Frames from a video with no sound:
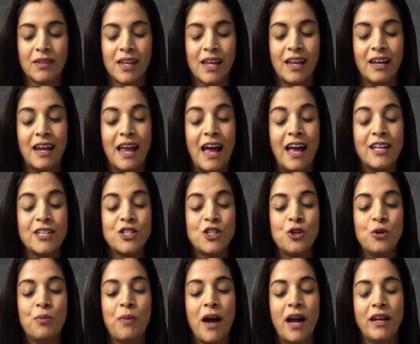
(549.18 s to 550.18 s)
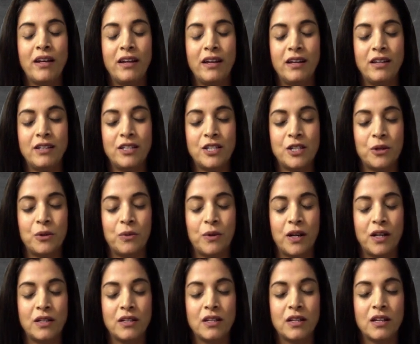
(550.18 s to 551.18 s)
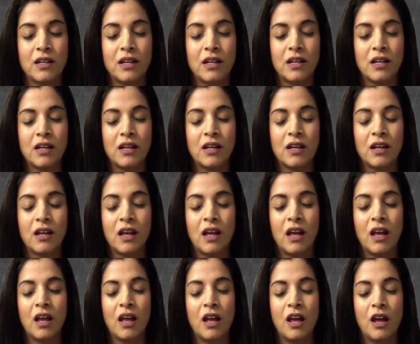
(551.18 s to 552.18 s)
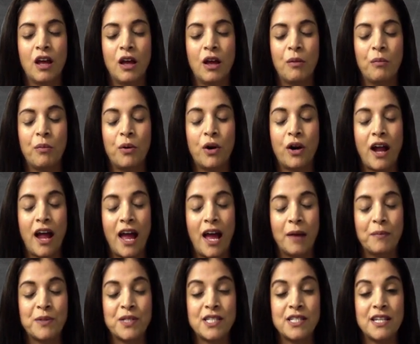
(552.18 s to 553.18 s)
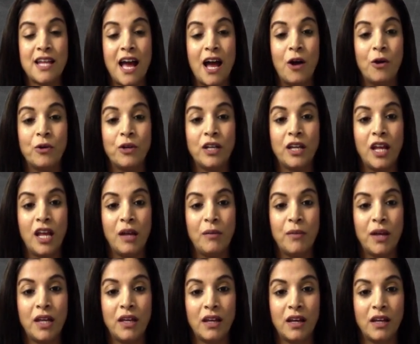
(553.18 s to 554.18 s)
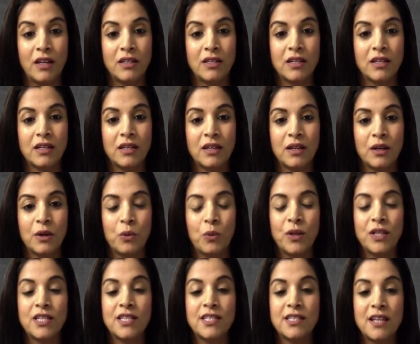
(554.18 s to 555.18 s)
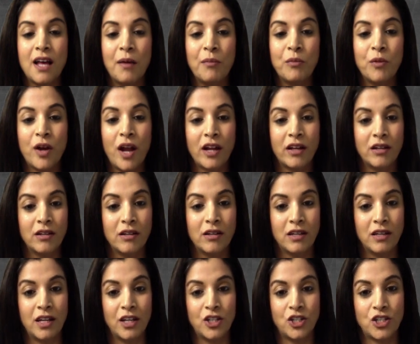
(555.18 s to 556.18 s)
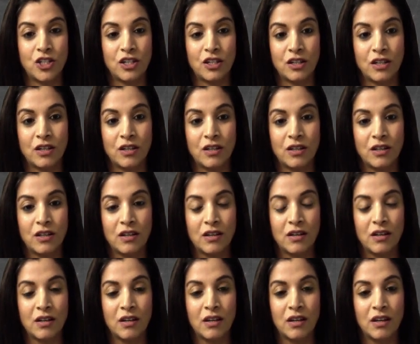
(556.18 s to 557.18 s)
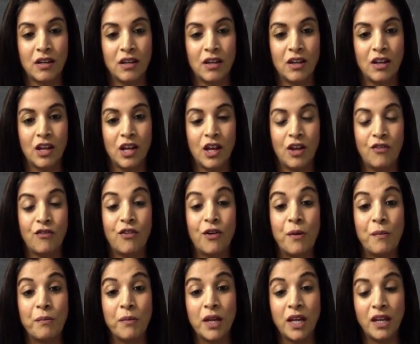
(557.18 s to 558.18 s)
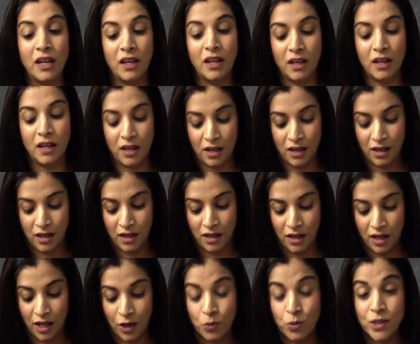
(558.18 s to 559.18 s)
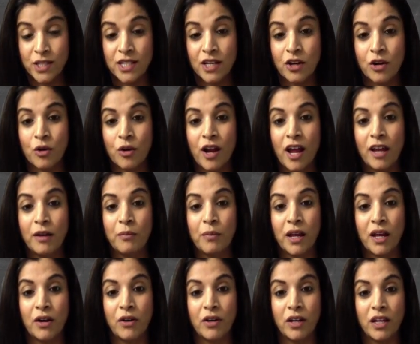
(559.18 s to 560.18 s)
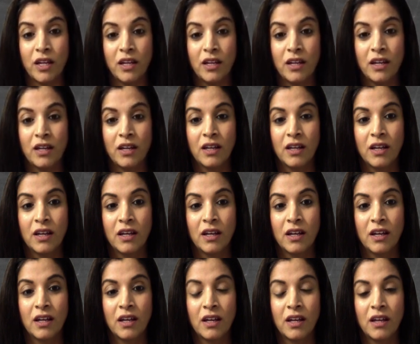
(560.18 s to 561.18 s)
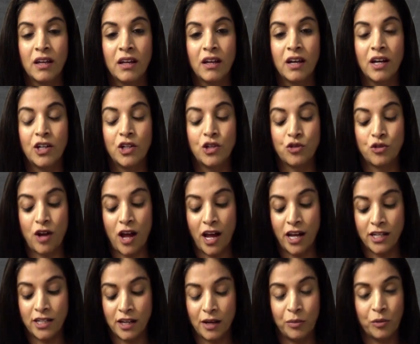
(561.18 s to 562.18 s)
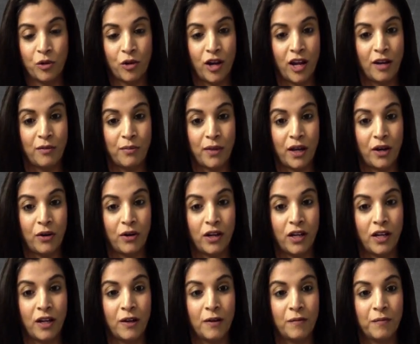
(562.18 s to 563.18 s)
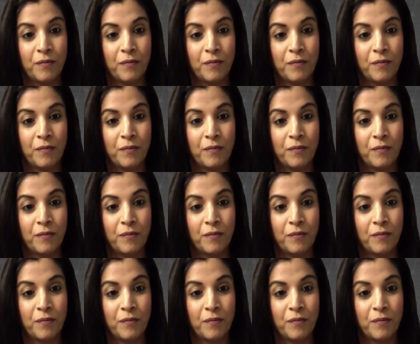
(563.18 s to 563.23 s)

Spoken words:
And as you bite into it, perhaps now naming it with some recognition. For me, it was a cranberry, a dried up cranberry.